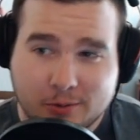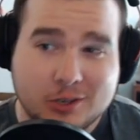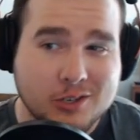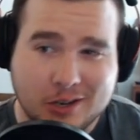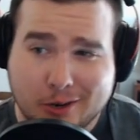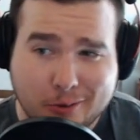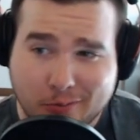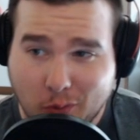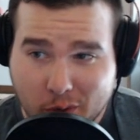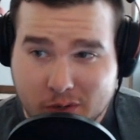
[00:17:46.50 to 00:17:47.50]
just going to do
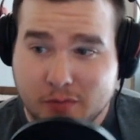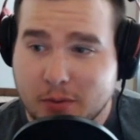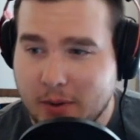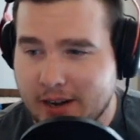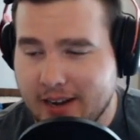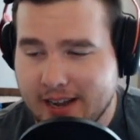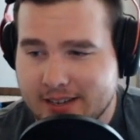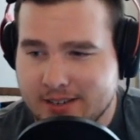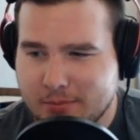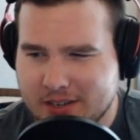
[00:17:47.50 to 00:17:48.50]
voice for the
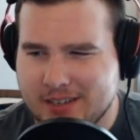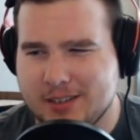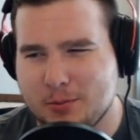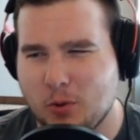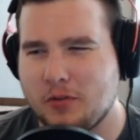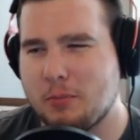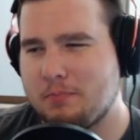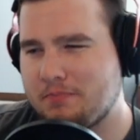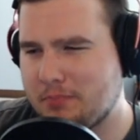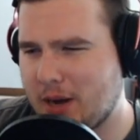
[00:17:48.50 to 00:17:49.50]
podcast. Plus, it's more of a
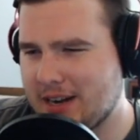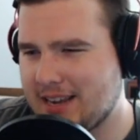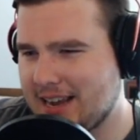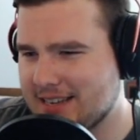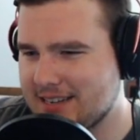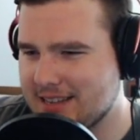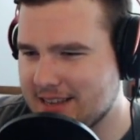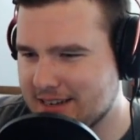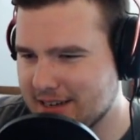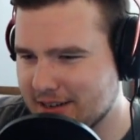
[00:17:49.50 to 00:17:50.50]
podcasty
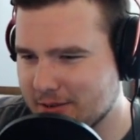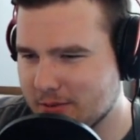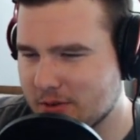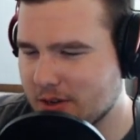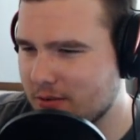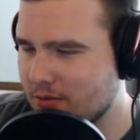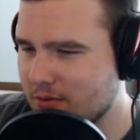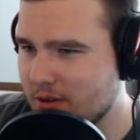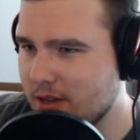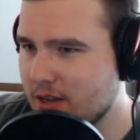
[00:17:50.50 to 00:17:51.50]
thing to do. So
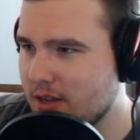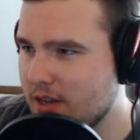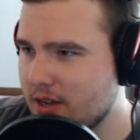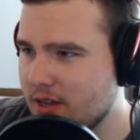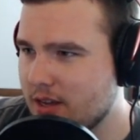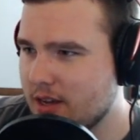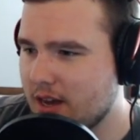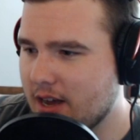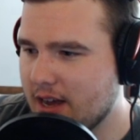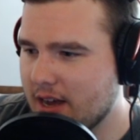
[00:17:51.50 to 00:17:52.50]

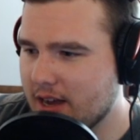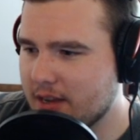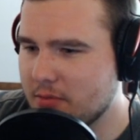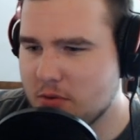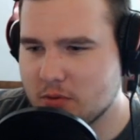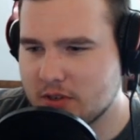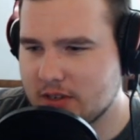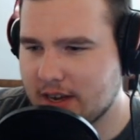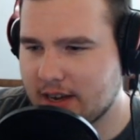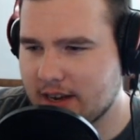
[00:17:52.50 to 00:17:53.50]
give me 1
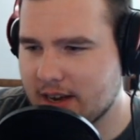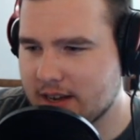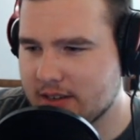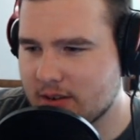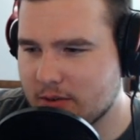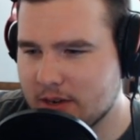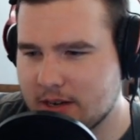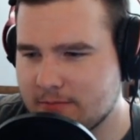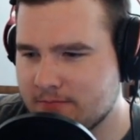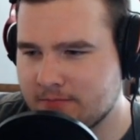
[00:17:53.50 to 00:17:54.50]
second, guys. Hold
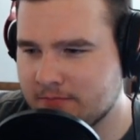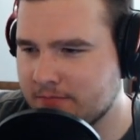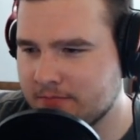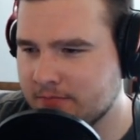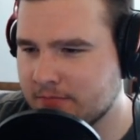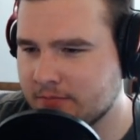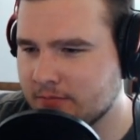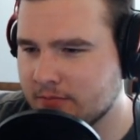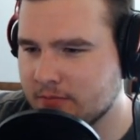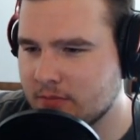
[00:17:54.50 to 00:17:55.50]
on.
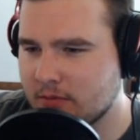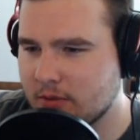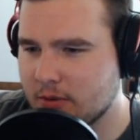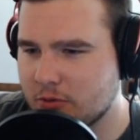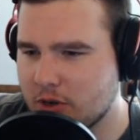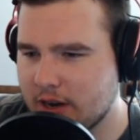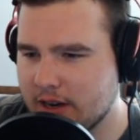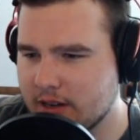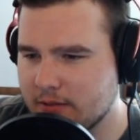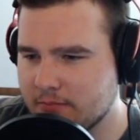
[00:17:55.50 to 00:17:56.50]
I'm trying
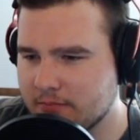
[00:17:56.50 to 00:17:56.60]
to